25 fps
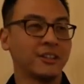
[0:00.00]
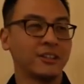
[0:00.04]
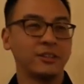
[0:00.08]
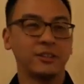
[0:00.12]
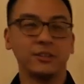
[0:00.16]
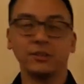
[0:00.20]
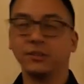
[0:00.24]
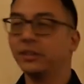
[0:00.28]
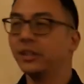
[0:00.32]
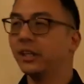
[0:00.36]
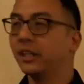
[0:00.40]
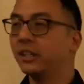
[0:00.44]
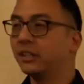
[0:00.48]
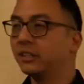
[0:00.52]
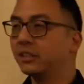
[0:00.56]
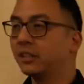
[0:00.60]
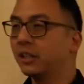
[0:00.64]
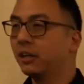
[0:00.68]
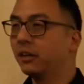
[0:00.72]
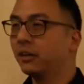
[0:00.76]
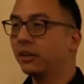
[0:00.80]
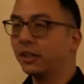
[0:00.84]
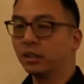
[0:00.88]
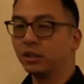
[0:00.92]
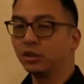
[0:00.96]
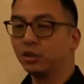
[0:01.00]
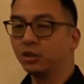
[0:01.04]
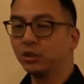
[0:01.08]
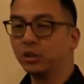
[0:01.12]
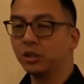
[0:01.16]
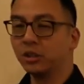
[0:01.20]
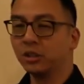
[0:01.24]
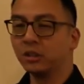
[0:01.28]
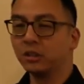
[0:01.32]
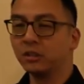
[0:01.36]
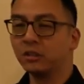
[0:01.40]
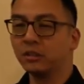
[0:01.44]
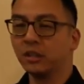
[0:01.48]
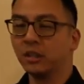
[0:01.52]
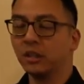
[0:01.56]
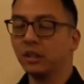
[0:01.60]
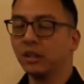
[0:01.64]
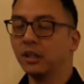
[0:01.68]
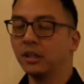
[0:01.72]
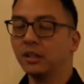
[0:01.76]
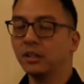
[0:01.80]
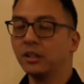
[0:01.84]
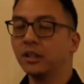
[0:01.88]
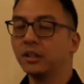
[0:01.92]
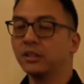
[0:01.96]
So that is how extrusion is,
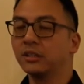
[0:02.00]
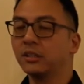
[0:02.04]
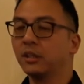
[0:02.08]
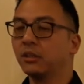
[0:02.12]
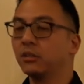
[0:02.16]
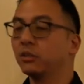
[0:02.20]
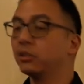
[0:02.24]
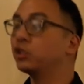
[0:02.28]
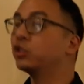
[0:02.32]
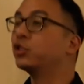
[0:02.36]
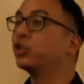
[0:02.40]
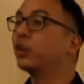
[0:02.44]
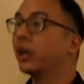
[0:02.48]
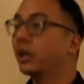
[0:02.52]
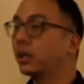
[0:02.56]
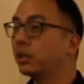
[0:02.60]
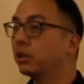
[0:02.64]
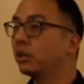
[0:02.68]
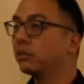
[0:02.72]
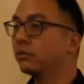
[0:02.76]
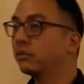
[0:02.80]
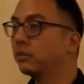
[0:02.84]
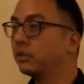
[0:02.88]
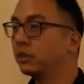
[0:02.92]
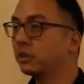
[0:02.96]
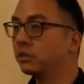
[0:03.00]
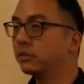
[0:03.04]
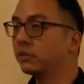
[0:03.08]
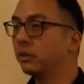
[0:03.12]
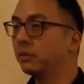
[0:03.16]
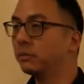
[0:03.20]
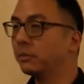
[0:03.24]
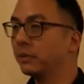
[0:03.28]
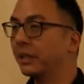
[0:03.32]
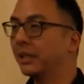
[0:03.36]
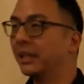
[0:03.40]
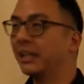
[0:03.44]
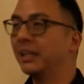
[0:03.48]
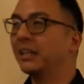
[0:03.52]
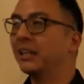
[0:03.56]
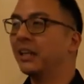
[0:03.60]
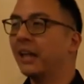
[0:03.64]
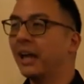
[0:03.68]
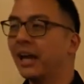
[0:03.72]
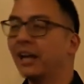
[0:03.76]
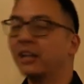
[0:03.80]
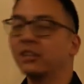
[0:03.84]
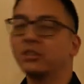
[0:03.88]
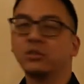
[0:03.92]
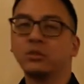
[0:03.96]
that's how dry dog food is formed. It
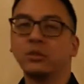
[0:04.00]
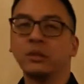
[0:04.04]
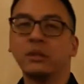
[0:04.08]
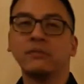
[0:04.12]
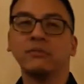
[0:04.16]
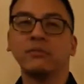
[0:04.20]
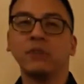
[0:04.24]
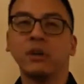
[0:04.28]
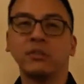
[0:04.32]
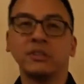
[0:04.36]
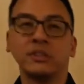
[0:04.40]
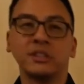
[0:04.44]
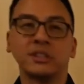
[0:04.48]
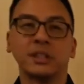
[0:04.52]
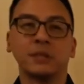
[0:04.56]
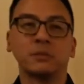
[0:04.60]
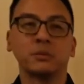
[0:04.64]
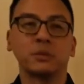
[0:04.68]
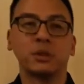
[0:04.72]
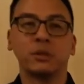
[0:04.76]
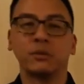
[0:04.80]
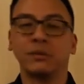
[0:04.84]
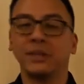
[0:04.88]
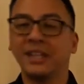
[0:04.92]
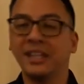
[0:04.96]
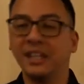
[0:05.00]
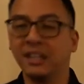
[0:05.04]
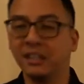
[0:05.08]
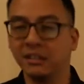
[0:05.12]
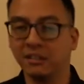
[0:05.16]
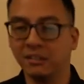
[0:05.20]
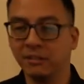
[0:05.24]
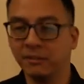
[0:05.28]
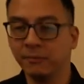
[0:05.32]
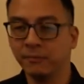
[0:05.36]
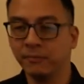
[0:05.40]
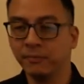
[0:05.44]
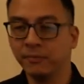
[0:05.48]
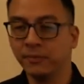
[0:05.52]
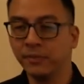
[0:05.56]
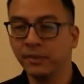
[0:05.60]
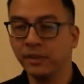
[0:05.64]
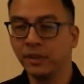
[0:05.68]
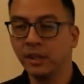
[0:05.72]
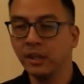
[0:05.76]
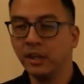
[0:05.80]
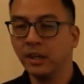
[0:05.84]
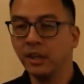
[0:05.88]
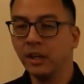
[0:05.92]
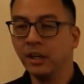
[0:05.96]
has to involve in some sort of heat.
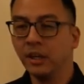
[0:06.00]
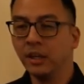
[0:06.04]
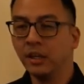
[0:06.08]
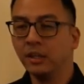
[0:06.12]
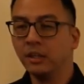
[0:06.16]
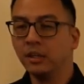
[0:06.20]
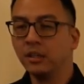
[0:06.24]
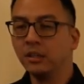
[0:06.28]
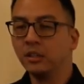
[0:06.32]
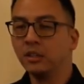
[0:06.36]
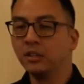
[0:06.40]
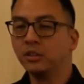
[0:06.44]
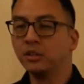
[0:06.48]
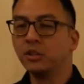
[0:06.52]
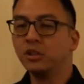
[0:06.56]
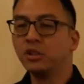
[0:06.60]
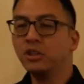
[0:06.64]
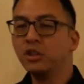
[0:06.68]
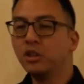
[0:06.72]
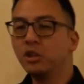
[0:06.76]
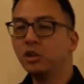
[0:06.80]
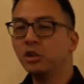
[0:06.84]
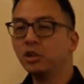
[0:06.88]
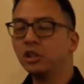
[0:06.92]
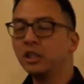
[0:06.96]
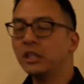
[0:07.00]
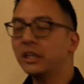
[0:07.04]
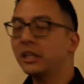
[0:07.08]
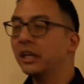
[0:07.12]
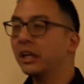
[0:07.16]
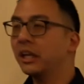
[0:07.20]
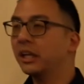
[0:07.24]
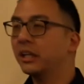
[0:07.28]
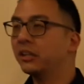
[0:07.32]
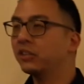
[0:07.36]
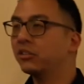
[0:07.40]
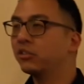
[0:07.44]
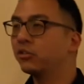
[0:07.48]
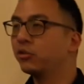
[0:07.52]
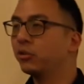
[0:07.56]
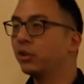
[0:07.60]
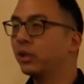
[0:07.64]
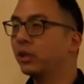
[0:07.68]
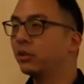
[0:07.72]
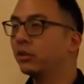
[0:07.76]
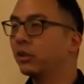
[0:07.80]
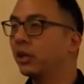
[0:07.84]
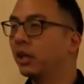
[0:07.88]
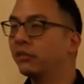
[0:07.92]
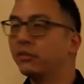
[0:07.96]
So usually it is
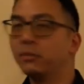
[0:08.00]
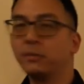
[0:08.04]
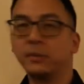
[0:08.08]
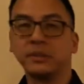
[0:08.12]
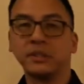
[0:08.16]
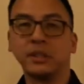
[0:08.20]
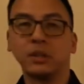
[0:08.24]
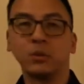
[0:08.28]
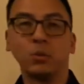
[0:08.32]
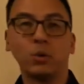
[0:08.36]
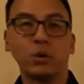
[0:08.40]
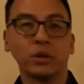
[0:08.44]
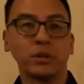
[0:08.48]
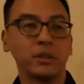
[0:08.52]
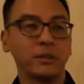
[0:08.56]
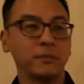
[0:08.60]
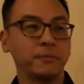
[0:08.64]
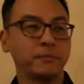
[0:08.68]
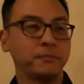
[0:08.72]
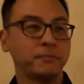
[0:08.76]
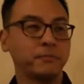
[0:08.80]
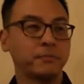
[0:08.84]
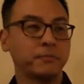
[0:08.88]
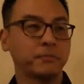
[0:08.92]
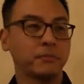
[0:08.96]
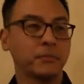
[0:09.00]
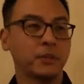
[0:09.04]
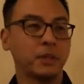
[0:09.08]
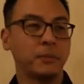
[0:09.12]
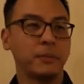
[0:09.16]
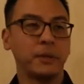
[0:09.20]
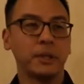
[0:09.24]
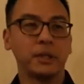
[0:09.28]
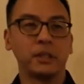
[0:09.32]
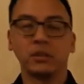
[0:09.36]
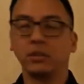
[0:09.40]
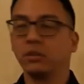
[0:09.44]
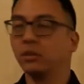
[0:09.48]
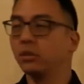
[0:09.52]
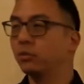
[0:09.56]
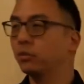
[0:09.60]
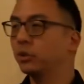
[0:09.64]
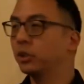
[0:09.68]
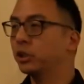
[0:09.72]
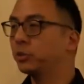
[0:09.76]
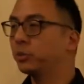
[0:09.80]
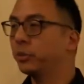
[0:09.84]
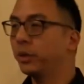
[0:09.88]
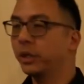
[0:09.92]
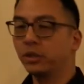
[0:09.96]
3 to 11% water, depending on
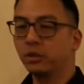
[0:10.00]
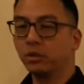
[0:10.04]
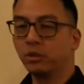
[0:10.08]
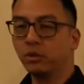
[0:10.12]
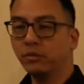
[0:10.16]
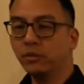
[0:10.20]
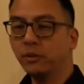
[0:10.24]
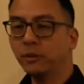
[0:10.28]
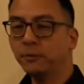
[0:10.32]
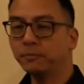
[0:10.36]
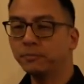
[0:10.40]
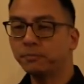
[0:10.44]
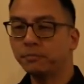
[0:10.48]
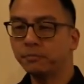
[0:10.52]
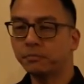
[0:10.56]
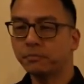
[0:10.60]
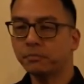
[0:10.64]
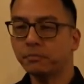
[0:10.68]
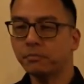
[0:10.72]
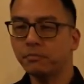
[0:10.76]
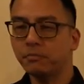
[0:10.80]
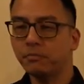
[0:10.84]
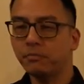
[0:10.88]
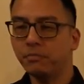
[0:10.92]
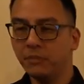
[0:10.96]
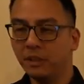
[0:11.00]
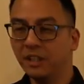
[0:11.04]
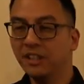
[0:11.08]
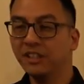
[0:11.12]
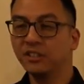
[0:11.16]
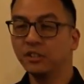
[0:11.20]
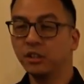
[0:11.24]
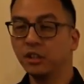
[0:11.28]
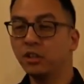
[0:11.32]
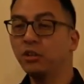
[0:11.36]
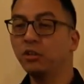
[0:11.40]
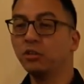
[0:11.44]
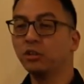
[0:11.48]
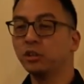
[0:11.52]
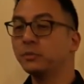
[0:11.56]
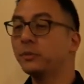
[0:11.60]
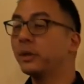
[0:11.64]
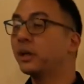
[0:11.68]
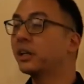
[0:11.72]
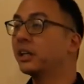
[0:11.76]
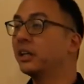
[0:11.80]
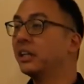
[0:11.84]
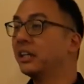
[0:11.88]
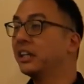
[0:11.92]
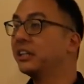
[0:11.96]
which brand you go for. It's a huge
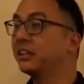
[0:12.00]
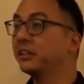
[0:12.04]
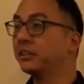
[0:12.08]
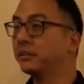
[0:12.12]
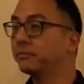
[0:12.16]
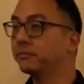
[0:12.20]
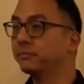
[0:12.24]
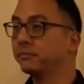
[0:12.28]
market leader.